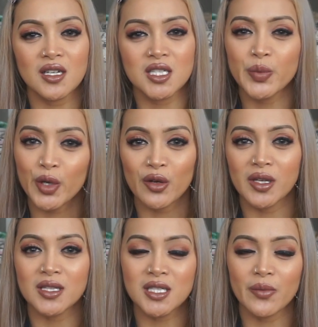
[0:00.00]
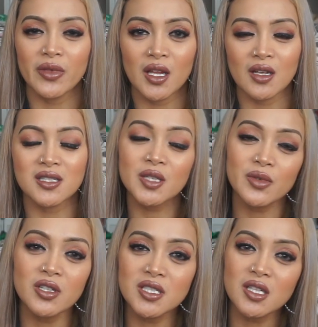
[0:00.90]
experienced something
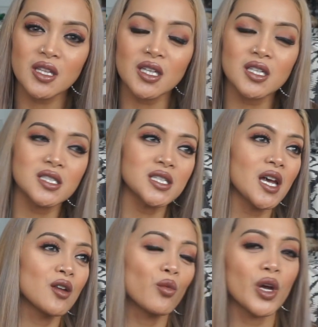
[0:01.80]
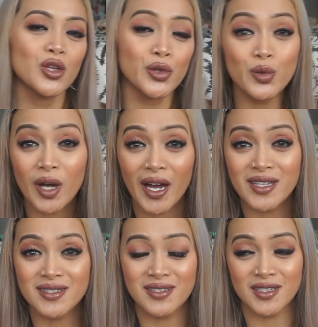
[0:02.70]
similar to this and what you
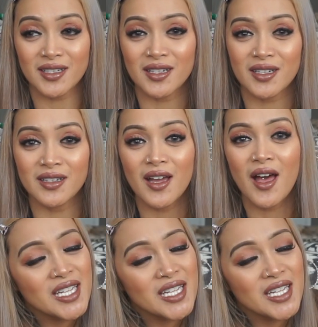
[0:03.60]
guys did.